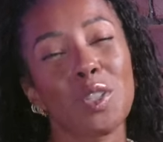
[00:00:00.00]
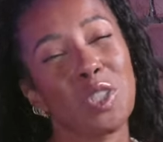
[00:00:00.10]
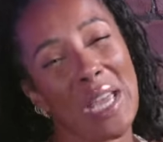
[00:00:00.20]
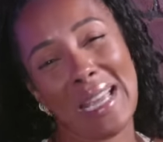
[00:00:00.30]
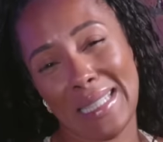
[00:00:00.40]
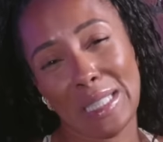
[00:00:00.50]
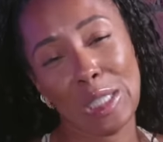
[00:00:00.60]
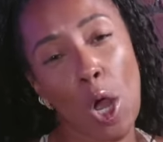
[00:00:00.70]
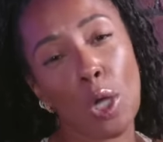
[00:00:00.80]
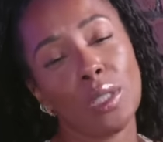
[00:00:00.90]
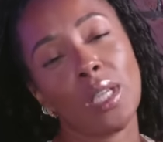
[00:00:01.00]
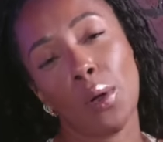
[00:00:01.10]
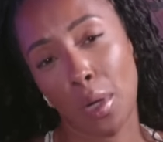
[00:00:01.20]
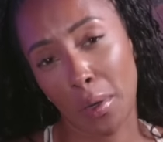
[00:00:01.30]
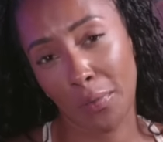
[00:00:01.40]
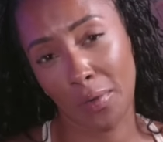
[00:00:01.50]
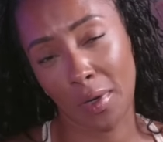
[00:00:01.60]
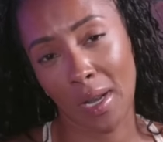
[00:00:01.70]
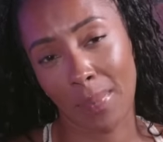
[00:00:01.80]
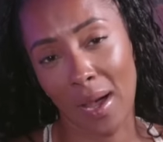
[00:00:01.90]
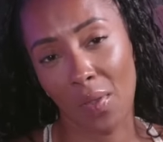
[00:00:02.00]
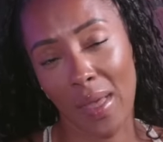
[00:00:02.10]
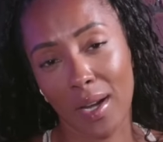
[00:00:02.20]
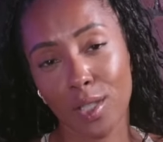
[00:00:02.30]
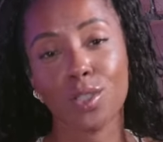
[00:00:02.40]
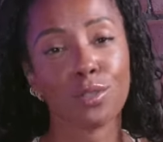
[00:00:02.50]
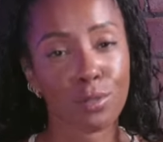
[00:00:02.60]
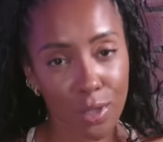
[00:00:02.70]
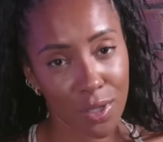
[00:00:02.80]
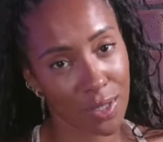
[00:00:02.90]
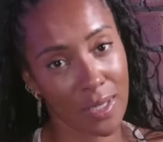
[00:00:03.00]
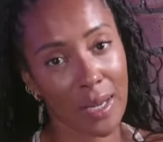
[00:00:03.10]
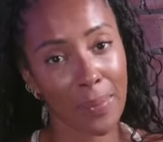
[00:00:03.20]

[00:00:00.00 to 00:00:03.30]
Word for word: But Jay is not so confident about their construction